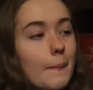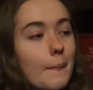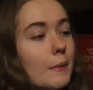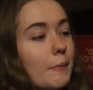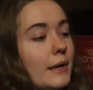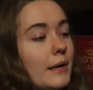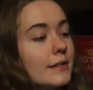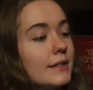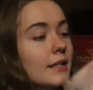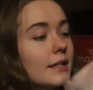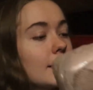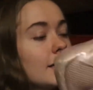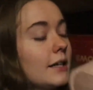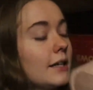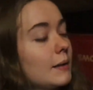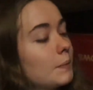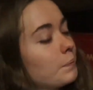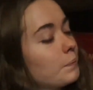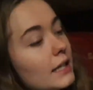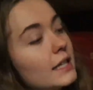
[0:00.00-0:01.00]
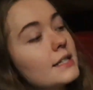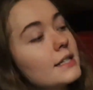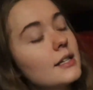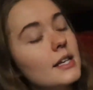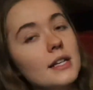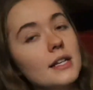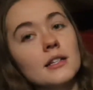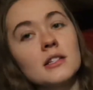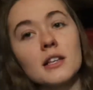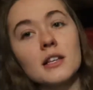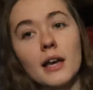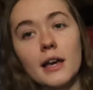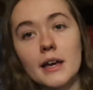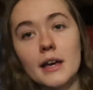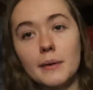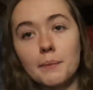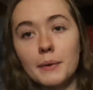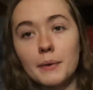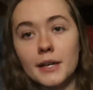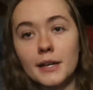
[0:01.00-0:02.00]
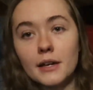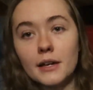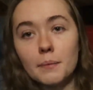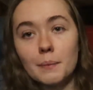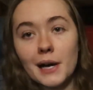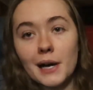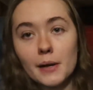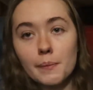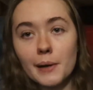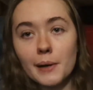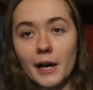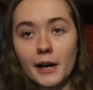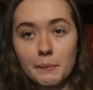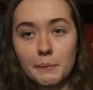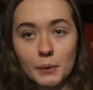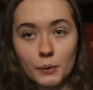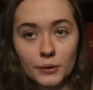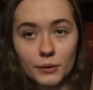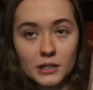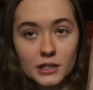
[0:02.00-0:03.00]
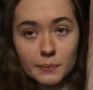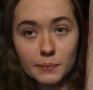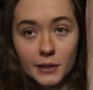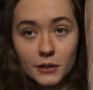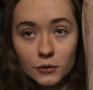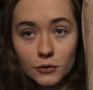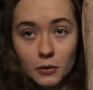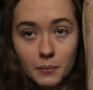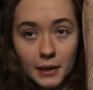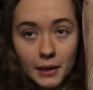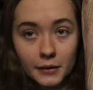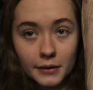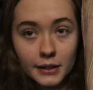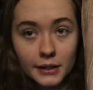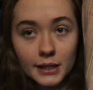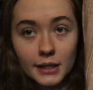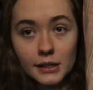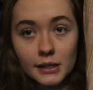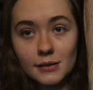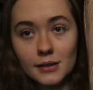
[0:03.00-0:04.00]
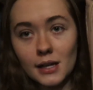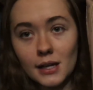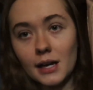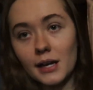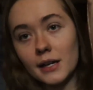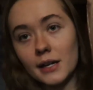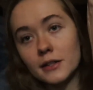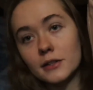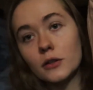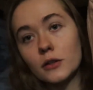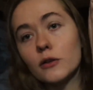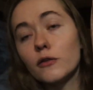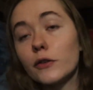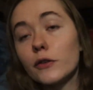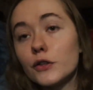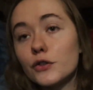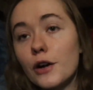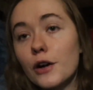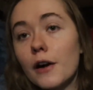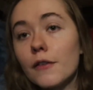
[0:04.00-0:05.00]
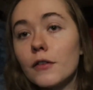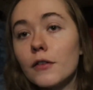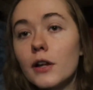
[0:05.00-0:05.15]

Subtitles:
But basically, this is a pink backpack, but what's special about it is that it's good for travel.